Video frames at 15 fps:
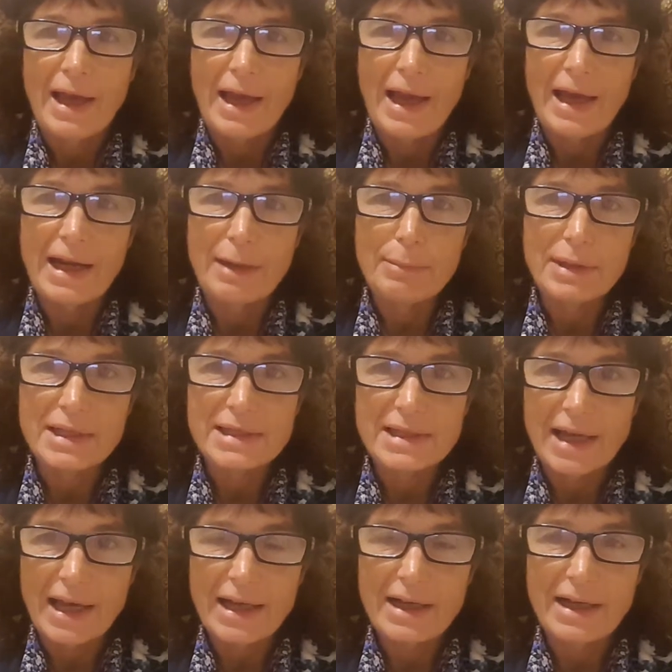And I'm
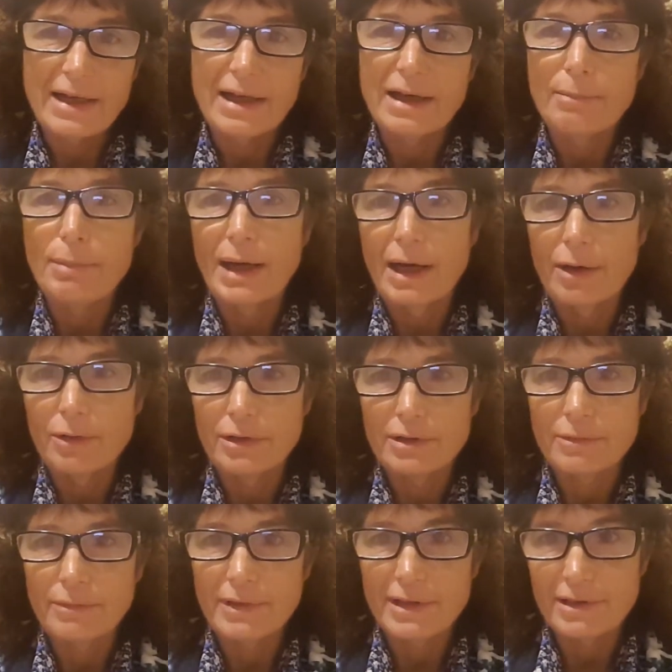excited
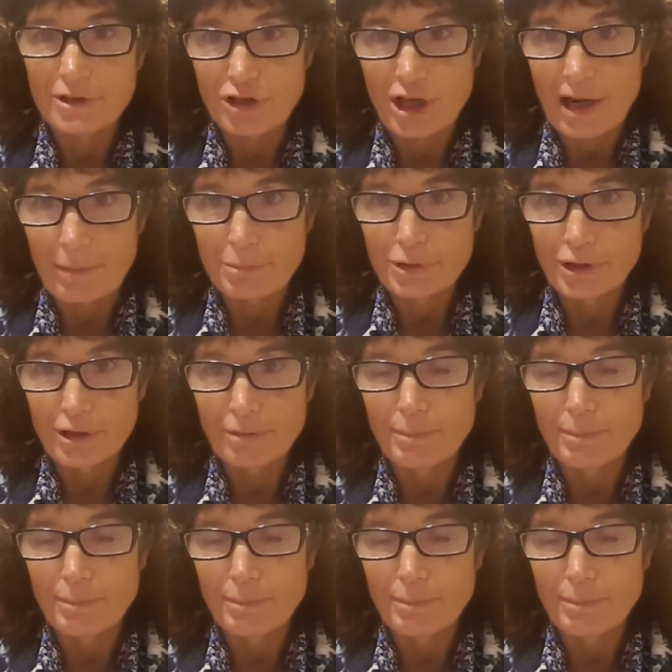about this chapter,